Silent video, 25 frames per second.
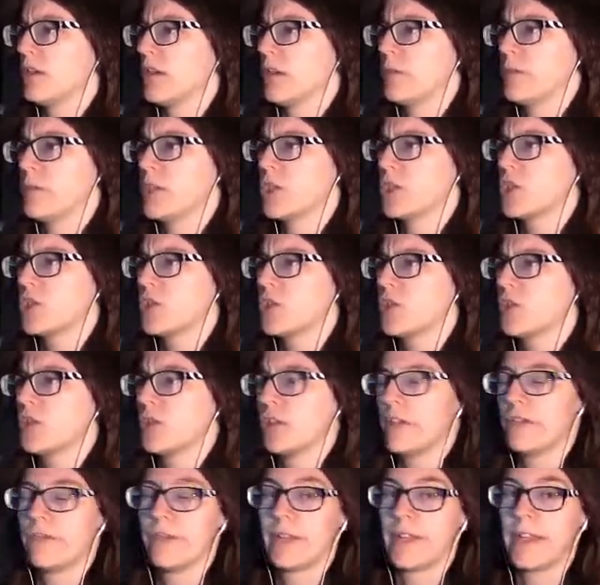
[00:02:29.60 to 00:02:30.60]
I'm not sure
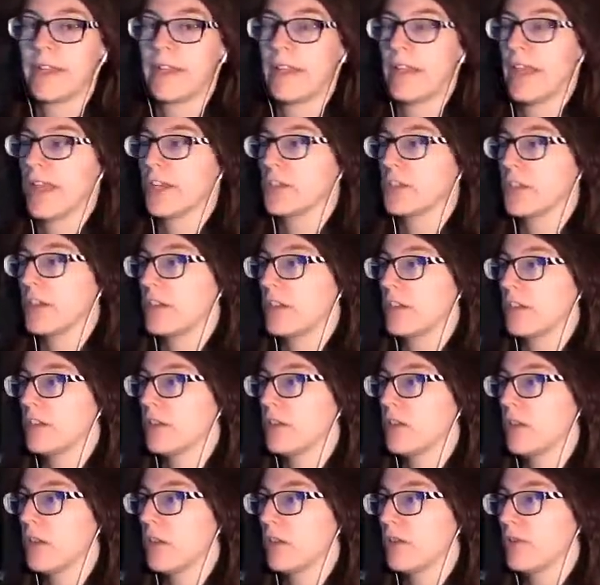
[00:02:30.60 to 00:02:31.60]
if I can actually
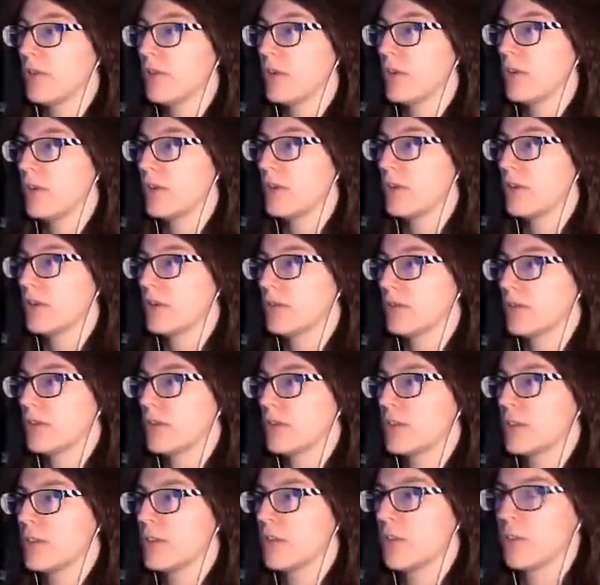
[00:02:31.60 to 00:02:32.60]
solve all of the
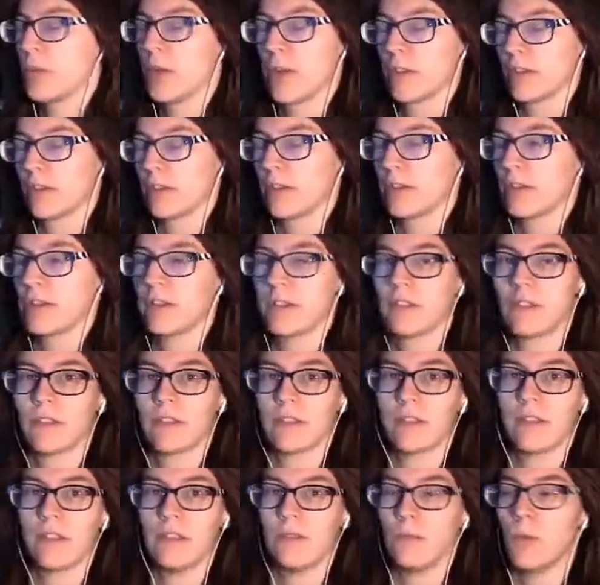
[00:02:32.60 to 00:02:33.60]
star puzzles
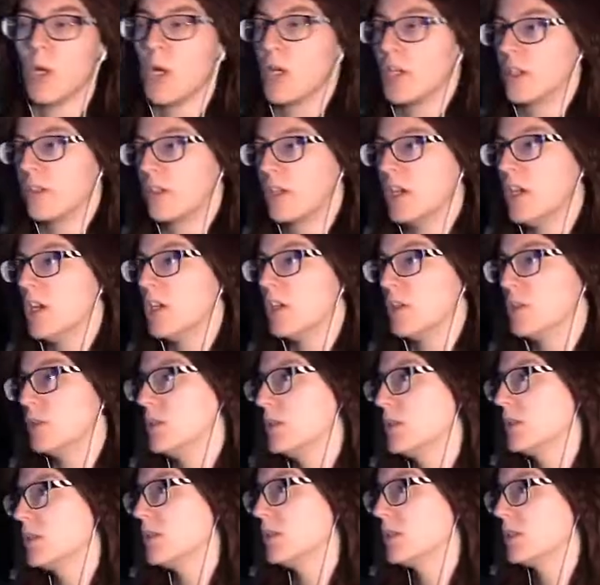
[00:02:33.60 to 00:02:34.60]
in one go.
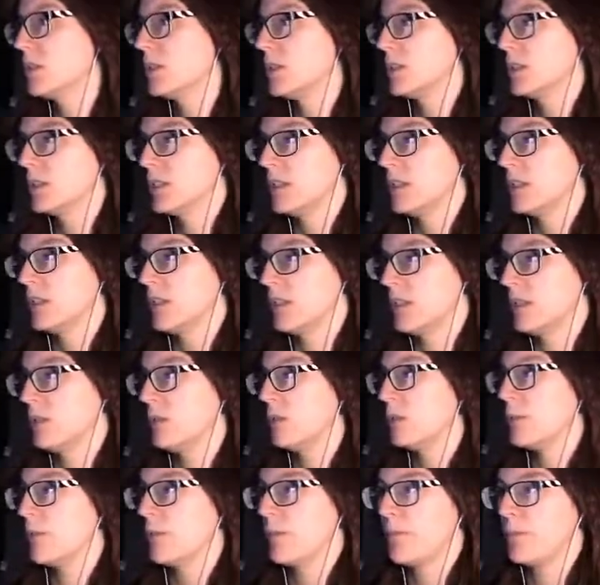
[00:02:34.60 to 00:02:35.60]

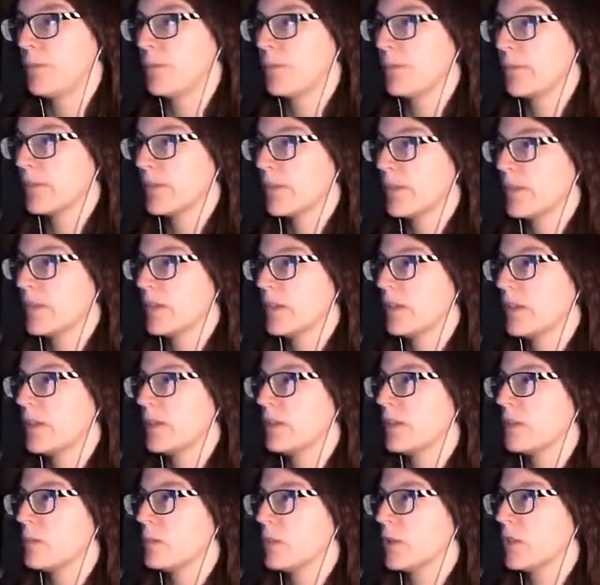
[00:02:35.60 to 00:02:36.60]
Nope, that's
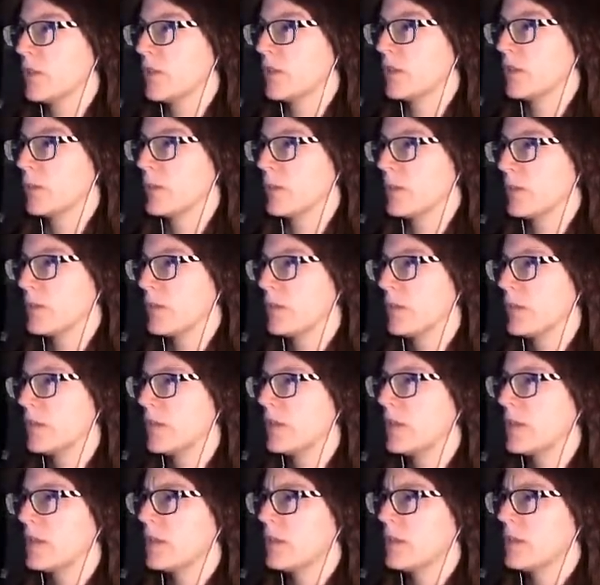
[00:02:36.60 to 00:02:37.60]
not possible.
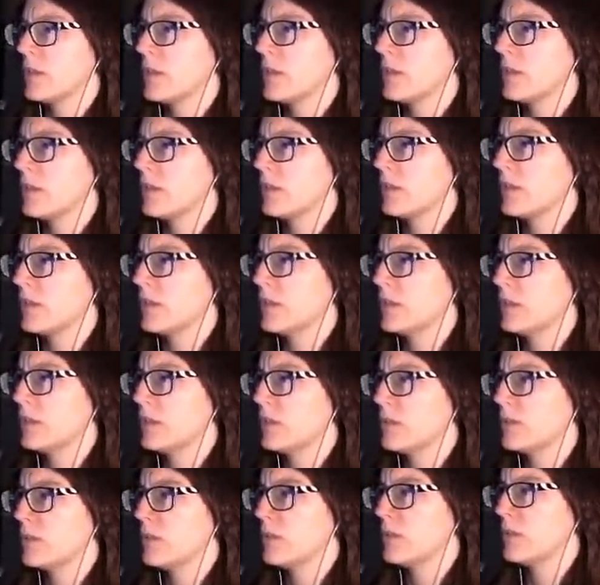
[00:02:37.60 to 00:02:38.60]
So,
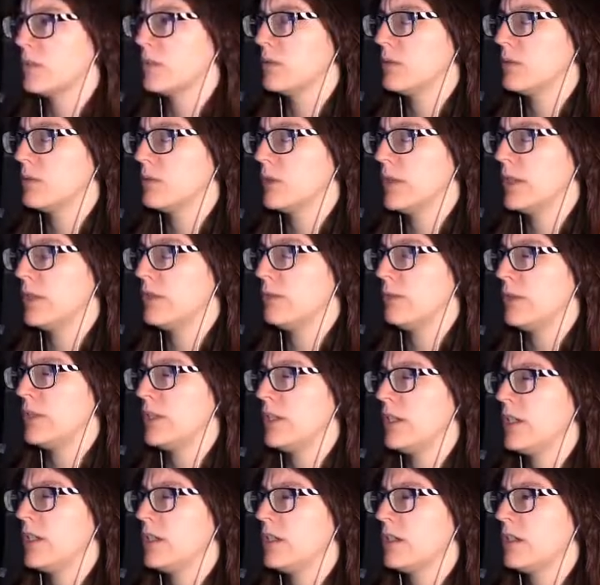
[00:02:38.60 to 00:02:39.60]
wait, we
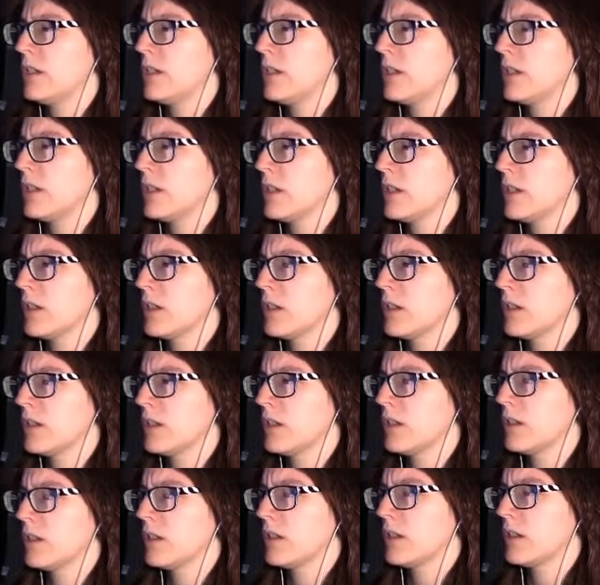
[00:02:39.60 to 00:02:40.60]
need the
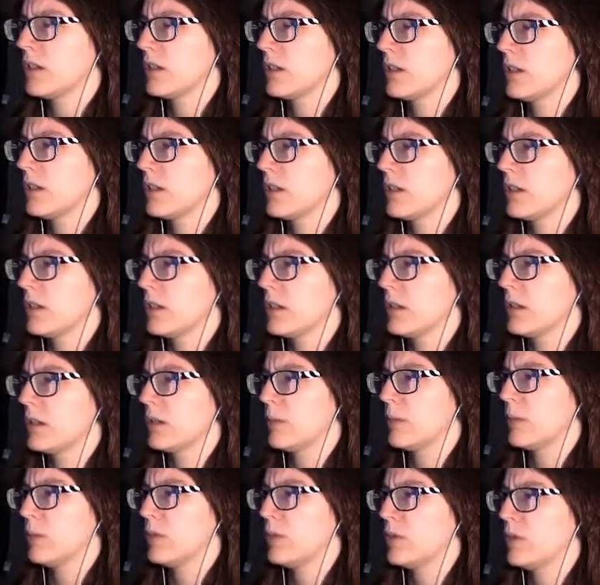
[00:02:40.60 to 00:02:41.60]

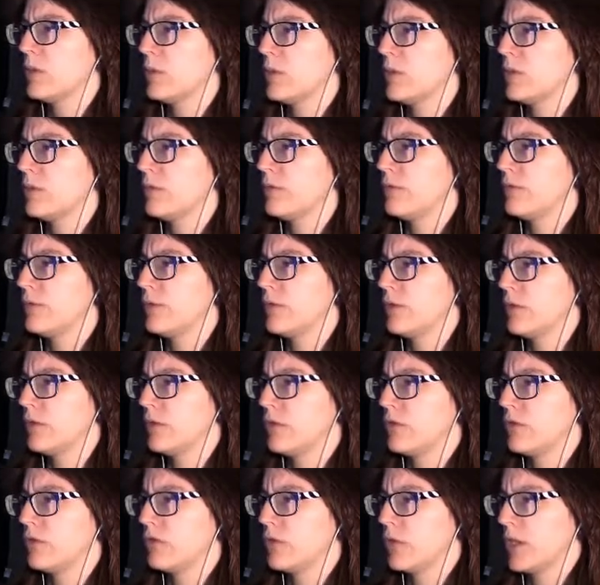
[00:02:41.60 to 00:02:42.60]
blue one
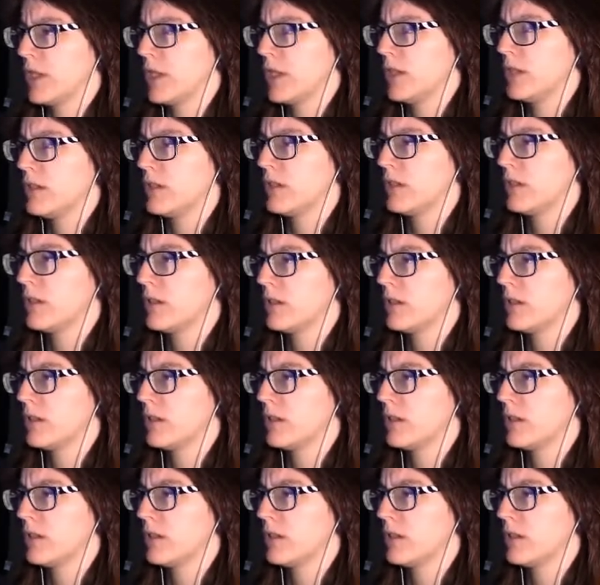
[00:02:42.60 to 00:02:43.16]
first, right?